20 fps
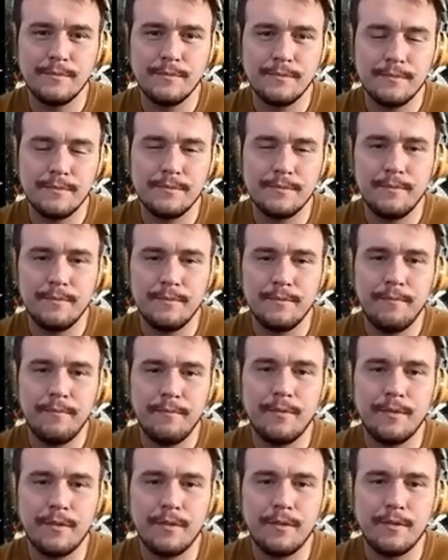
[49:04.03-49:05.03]

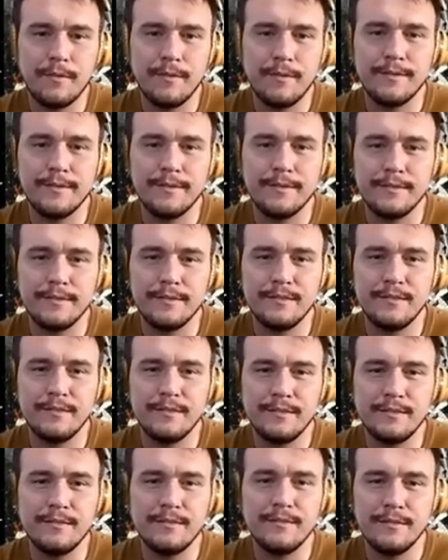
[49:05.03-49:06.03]

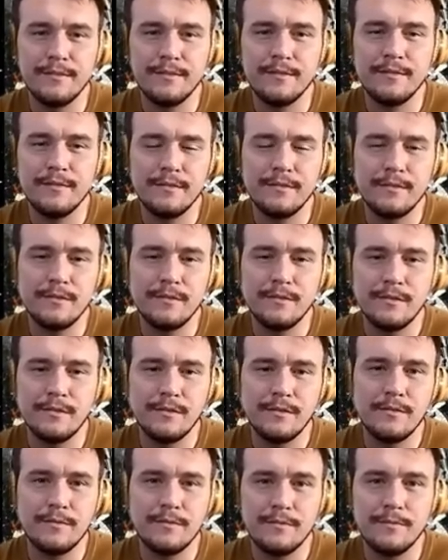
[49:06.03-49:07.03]

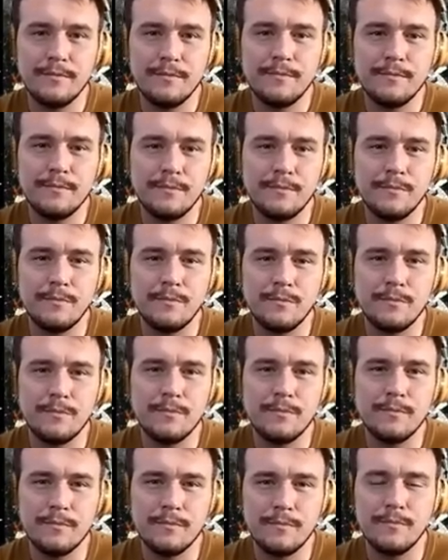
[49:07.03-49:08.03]

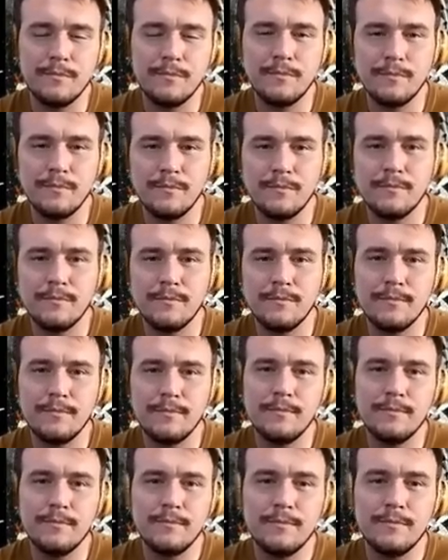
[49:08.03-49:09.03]

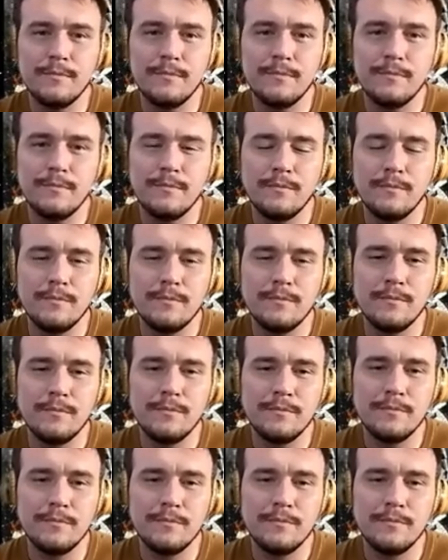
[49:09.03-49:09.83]
This person isn't speaking.